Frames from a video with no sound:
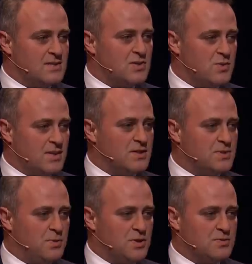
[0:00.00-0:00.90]
as quickly as
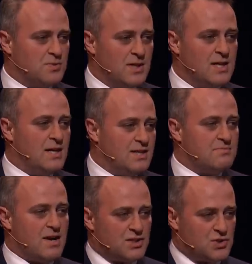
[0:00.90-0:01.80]
possible and to
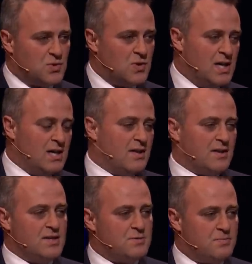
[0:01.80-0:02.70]
make sure
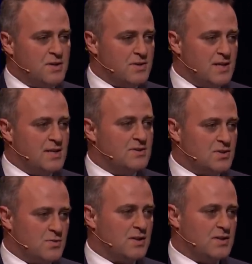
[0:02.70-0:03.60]
that this period ends as
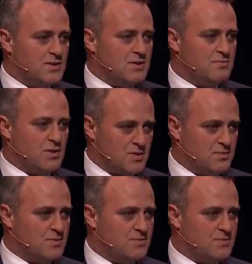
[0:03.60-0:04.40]
quickly as possible.